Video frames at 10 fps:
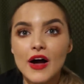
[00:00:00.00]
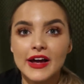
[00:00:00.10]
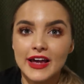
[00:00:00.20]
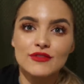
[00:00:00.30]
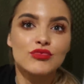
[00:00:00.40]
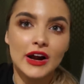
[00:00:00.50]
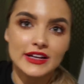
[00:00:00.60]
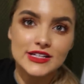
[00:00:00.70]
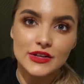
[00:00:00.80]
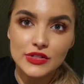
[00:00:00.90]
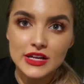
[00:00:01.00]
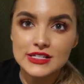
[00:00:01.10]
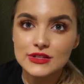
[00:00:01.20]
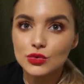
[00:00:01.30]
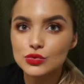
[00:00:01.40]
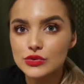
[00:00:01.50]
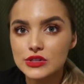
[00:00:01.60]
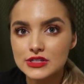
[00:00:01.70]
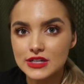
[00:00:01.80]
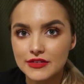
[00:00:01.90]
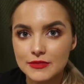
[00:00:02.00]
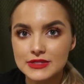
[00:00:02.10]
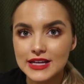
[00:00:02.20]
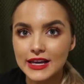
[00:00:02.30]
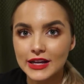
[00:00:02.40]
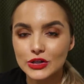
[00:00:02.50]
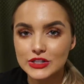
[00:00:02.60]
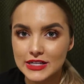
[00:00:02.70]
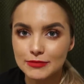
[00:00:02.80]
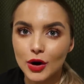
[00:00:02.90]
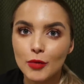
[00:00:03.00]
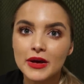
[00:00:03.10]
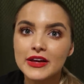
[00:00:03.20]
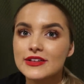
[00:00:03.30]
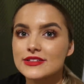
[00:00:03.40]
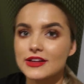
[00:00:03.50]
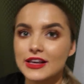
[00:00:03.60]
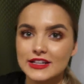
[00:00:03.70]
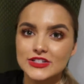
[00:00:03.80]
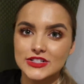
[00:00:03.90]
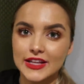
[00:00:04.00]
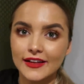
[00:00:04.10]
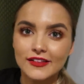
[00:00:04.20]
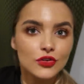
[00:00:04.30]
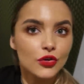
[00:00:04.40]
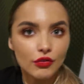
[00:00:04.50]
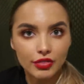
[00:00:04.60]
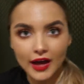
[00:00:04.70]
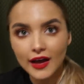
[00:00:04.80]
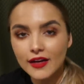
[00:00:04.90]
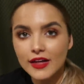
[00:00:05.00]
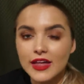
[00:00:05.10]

okay, right, so this is all the stuff I'm selling on Depop, so let's just ignore that.